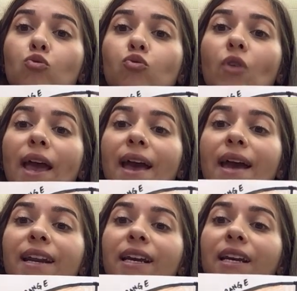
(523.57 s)

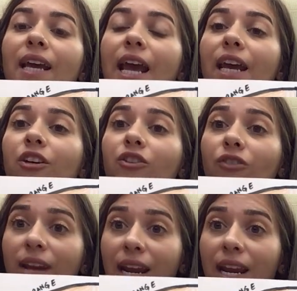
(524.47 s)
red and
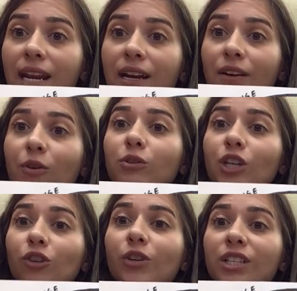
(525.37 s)
green. Those are
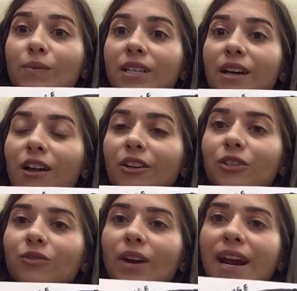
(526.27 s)
Christmas
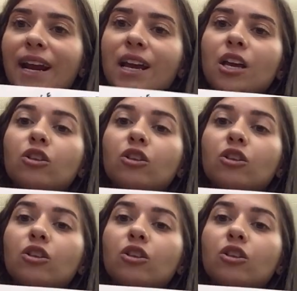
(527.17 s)
colors, right?